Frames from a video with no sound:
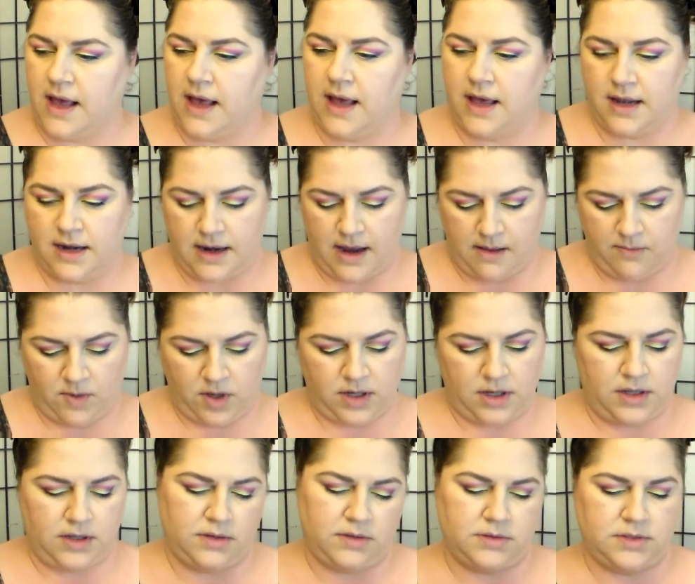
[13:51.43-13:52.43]
And I'm going
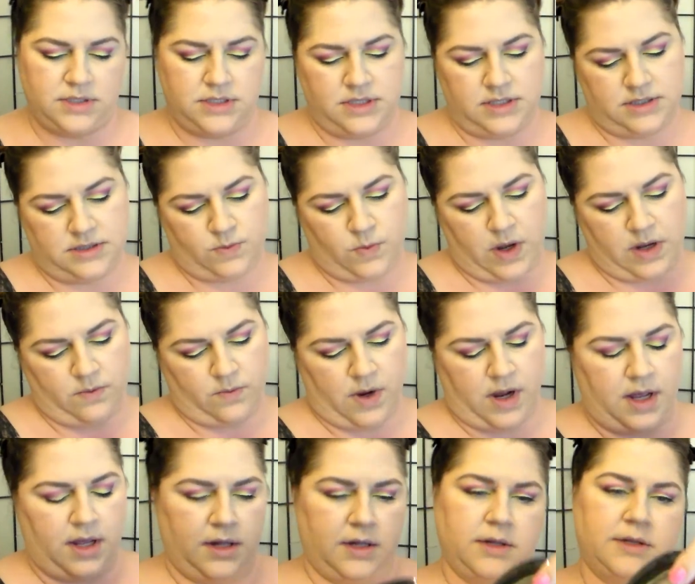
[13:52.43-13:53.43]
to use this Wet n
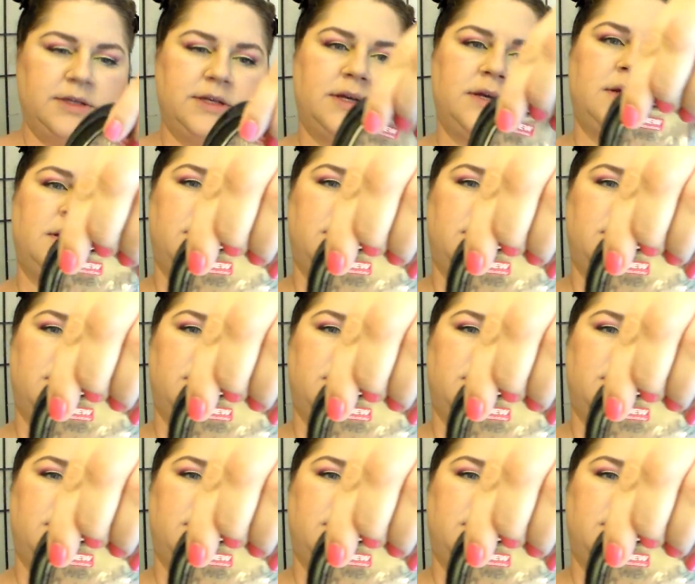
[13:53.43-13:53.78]
Wild